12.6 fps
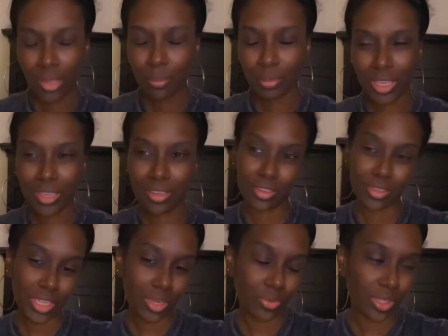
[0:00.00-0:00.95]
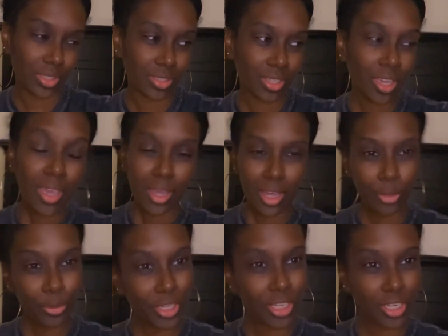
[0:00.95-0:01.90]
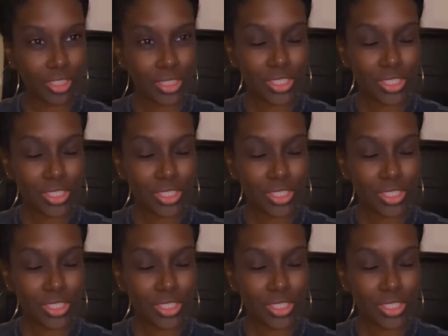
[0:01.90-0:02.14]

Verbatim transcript: But anyways, I'm here.